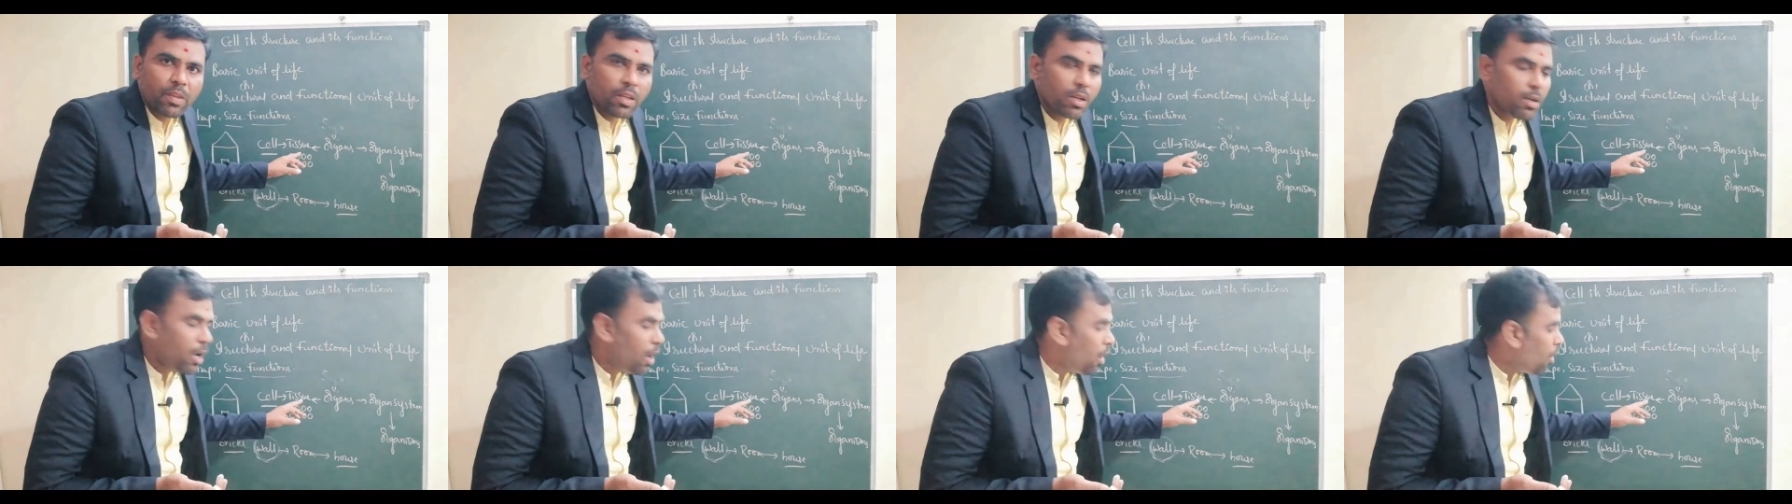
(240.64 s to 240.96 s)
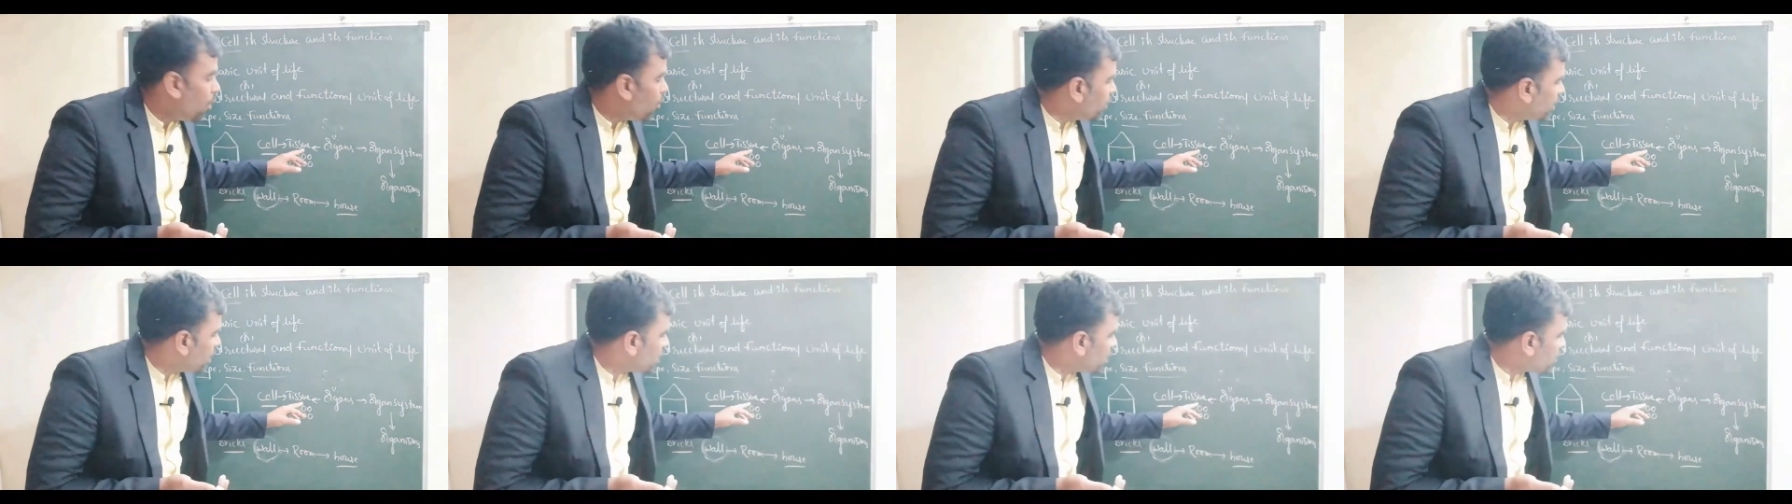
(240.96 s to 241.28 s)

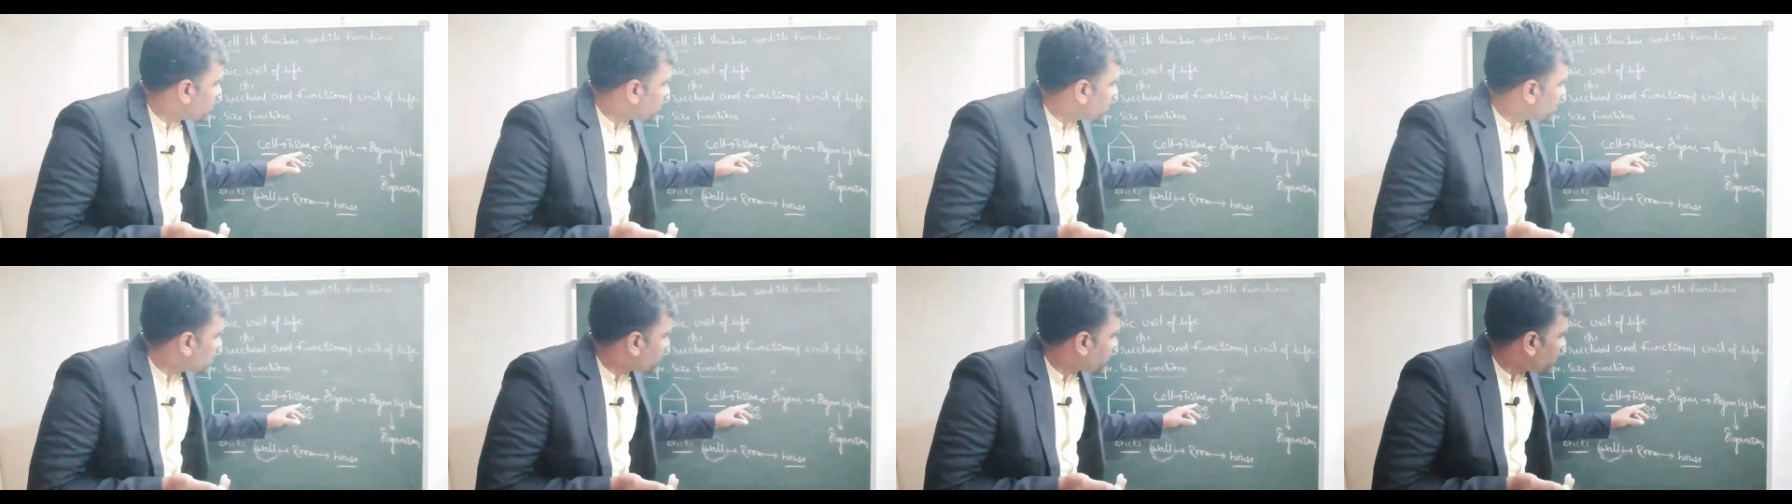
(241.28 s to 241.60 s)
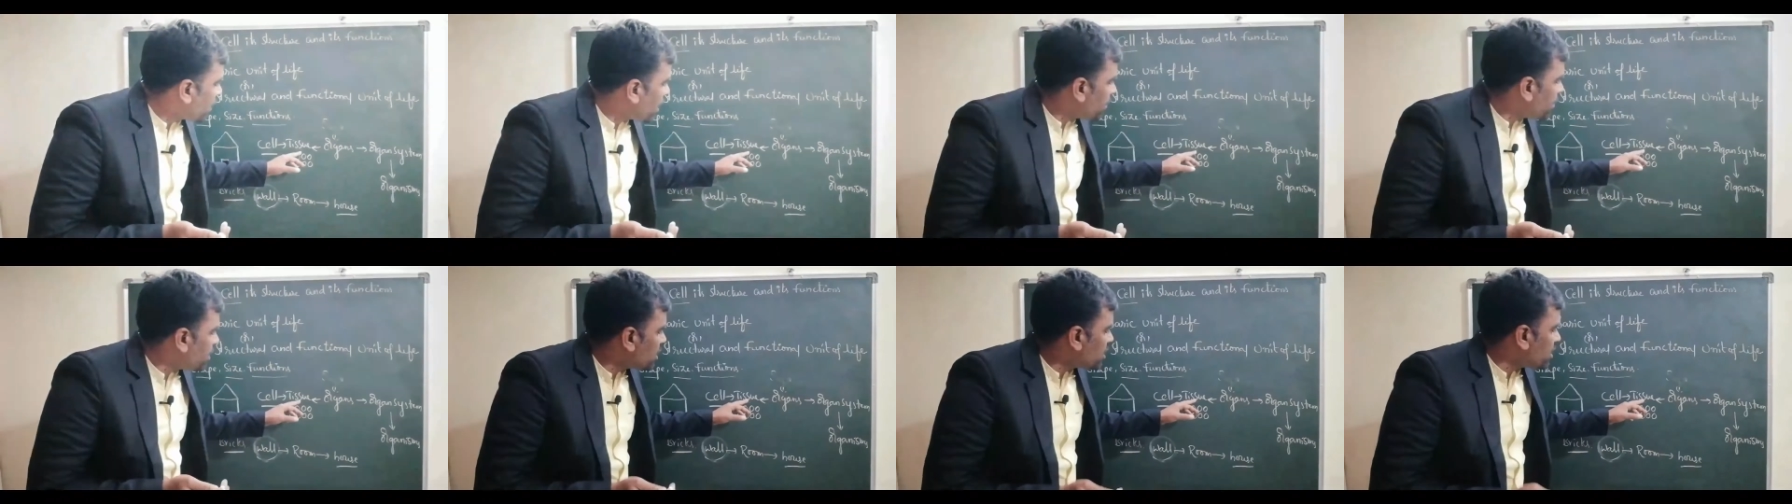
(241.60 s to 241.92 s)
How tissue is
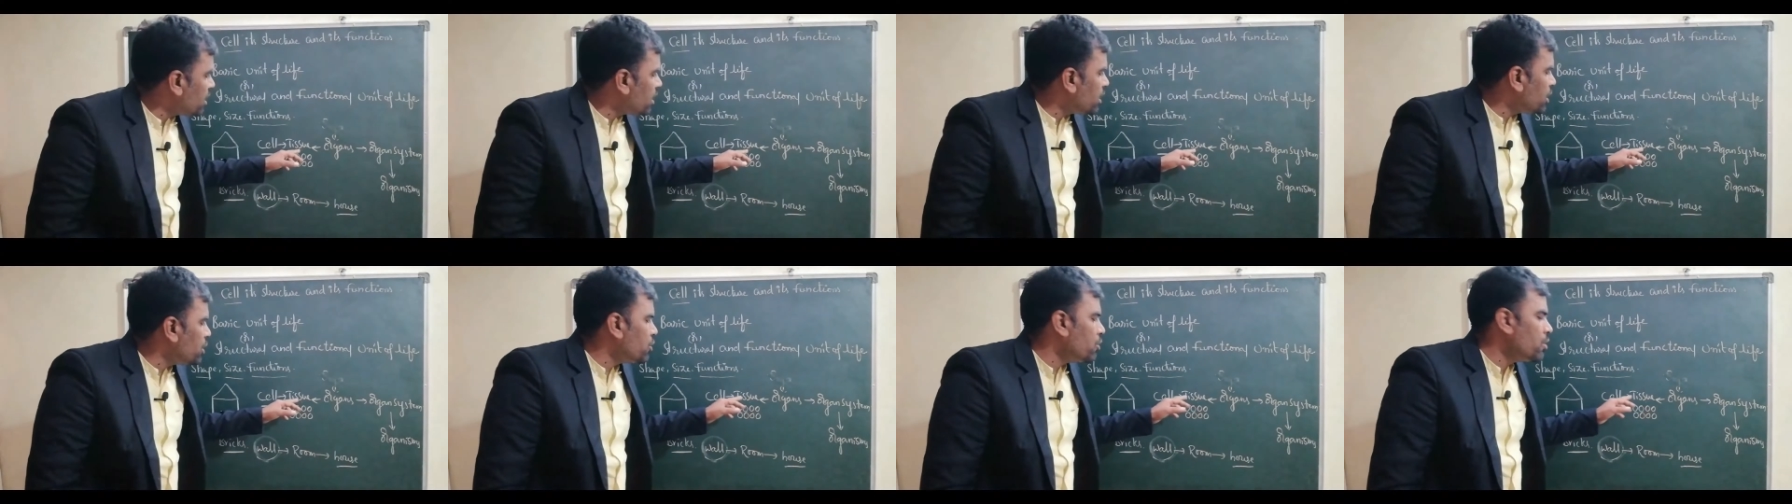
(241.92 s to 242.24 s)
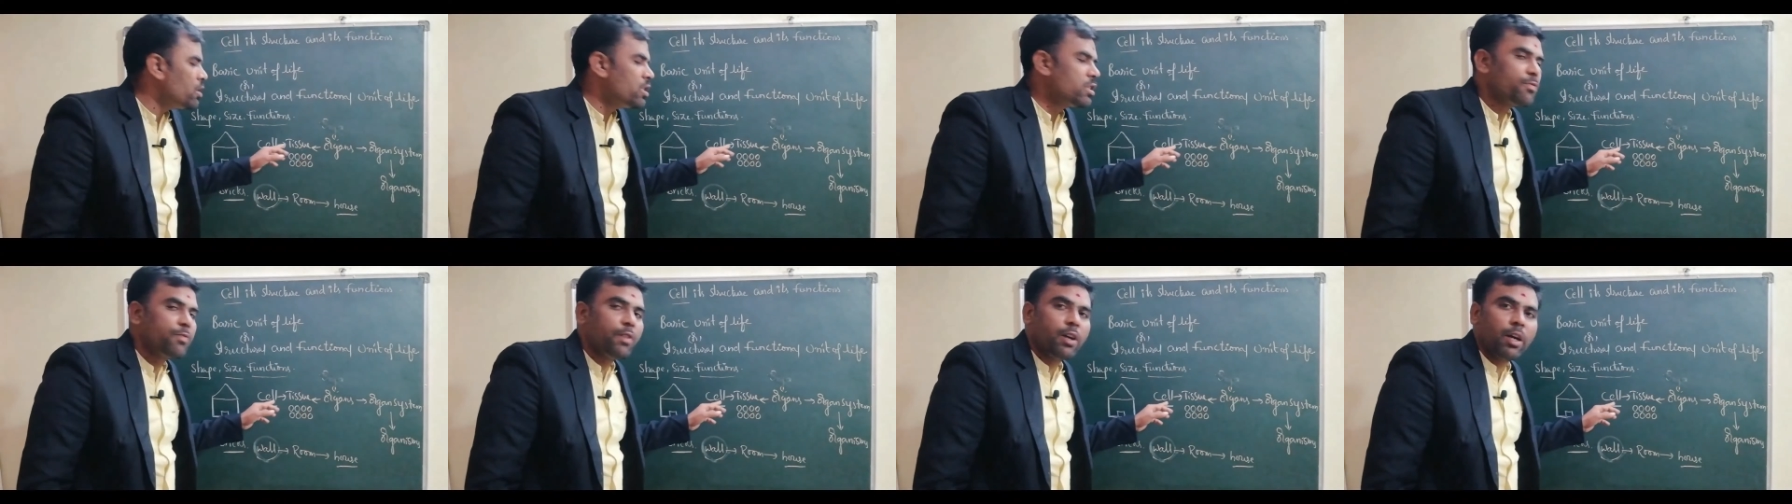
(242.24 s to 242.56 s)
formation? Tissue
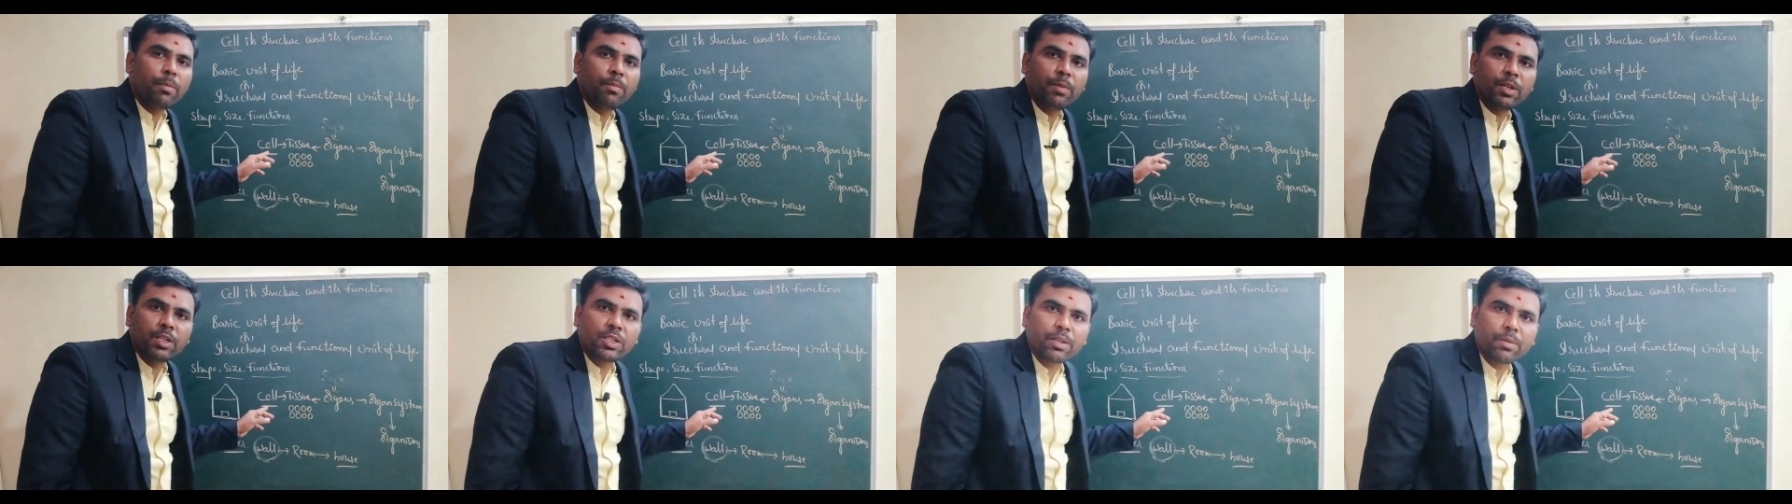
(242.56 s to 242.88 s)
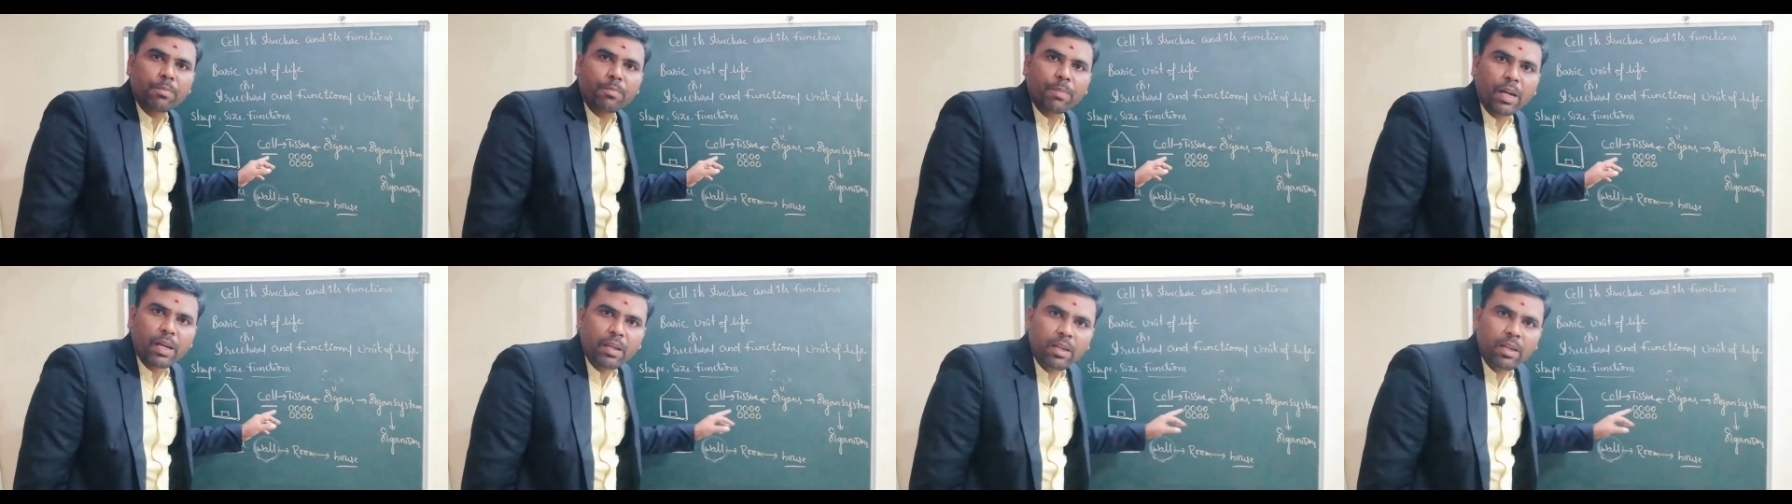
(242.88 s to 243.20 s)
is
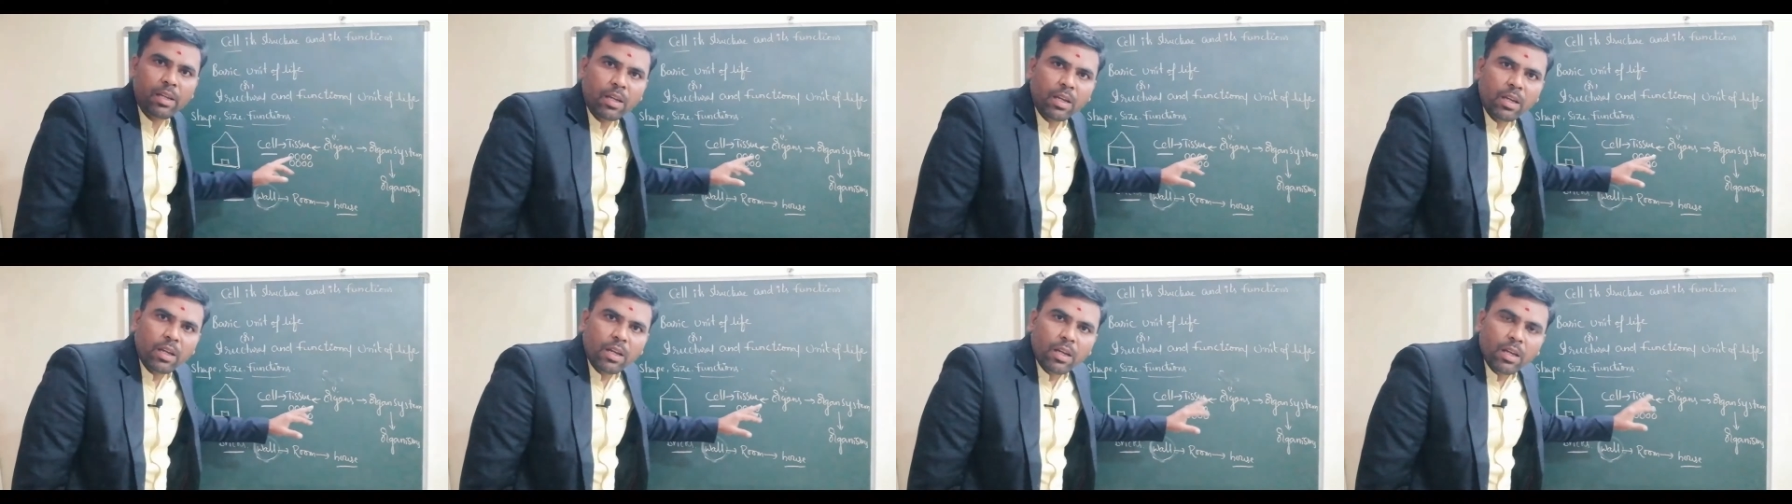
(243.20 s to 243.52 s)
formation by